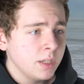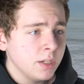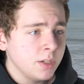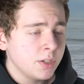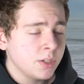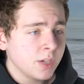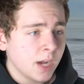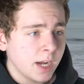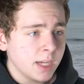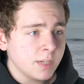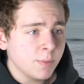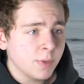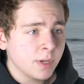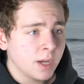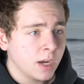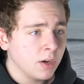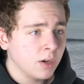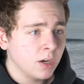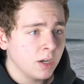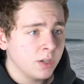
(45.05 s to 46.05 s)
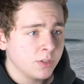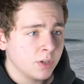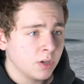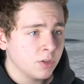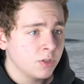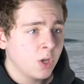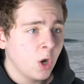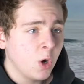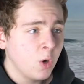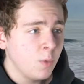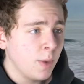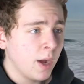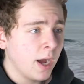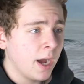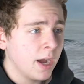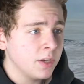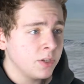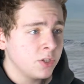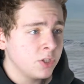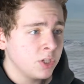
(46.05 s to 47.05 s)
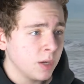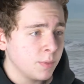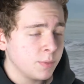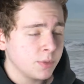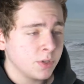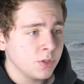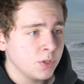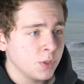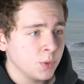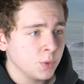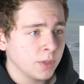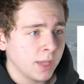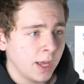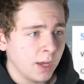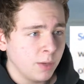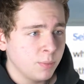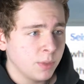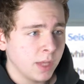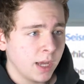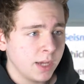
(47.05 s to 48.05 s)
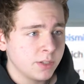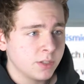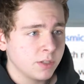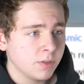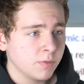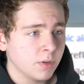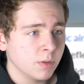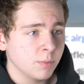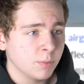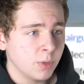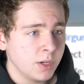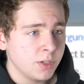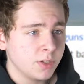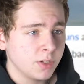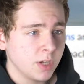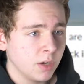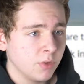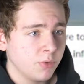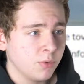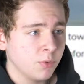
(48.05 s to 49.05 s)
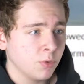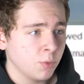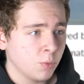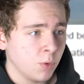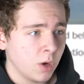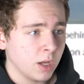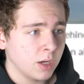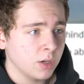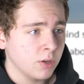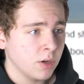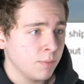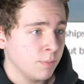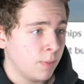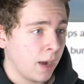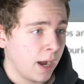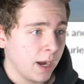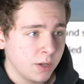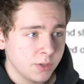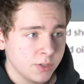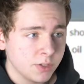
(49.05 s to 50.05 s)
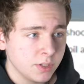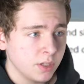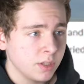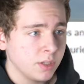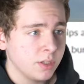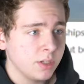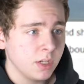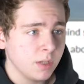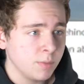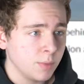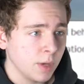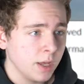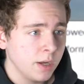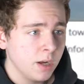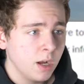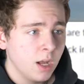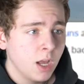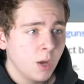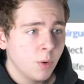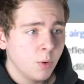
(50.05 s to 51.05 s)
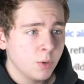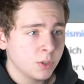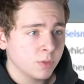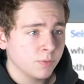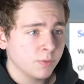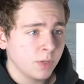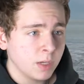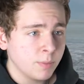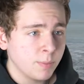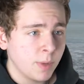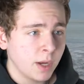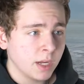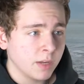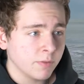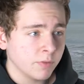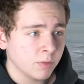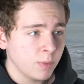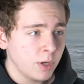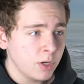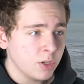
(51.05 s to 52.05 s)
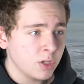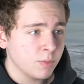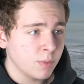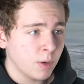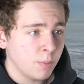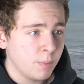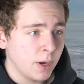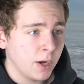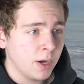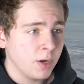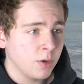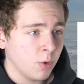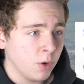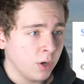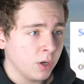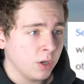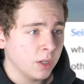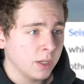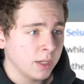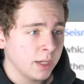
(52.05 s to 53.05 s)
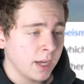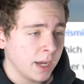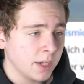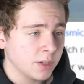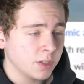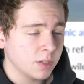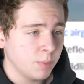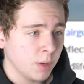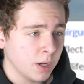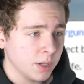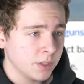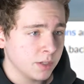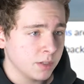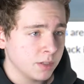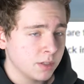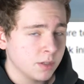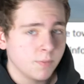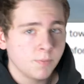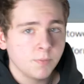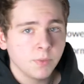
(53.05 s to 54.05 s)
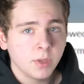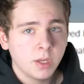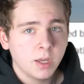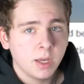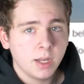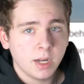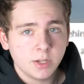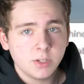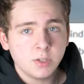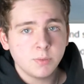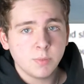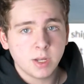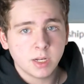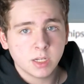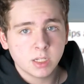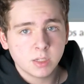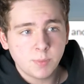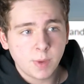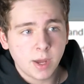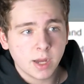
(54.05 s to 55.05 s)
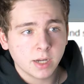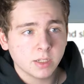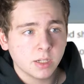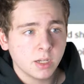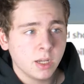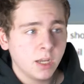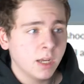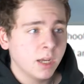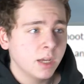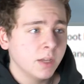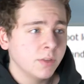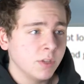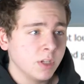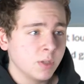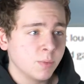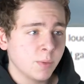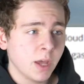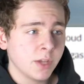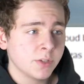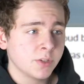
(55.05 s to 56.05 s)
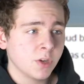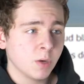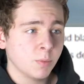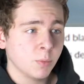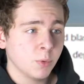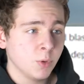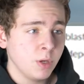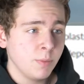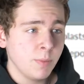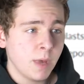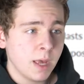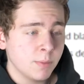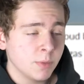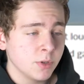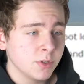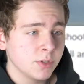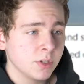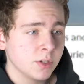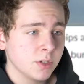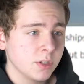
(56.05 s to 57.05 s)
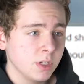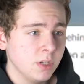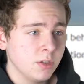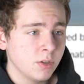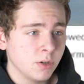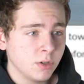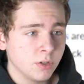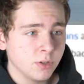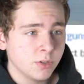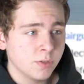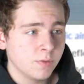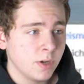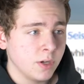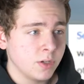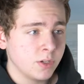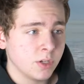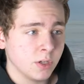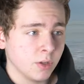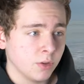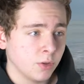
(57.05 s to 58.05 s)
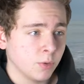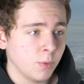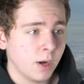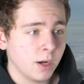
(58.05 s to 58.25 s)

these seismic air guns are towed behind ships and shoot loud blasts of compressed air through the water and miles into the seabed, which reflect back information about buried oil and gas deposits. And as you might expect, these blasts harm marine mammals, sea turtles, fish, and other